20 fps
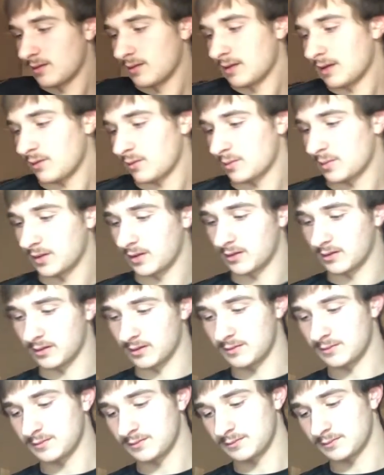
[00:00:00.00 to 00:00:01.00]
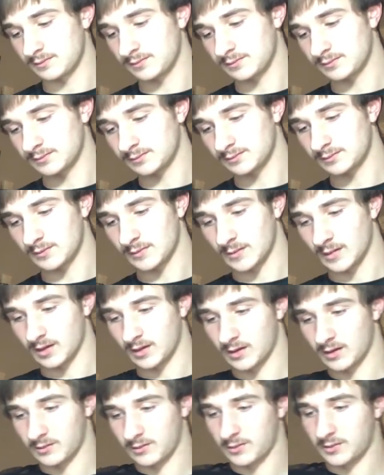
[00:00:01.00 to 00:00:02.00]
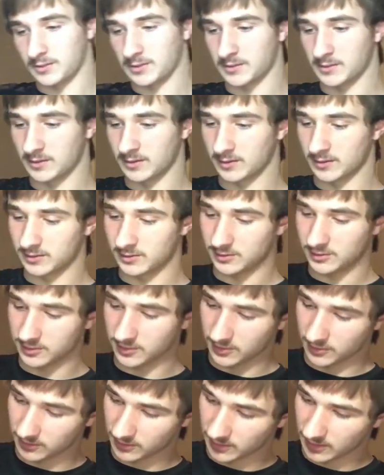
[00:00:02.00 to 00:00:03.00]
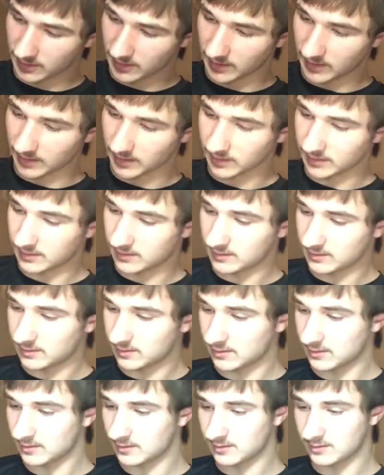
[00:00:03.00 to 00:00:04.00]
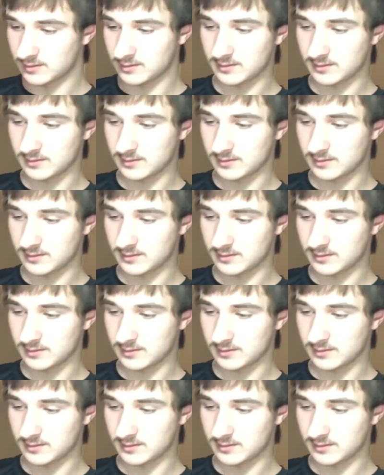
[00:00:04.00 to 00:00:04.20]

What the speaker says: That would be good. What do I want to show next?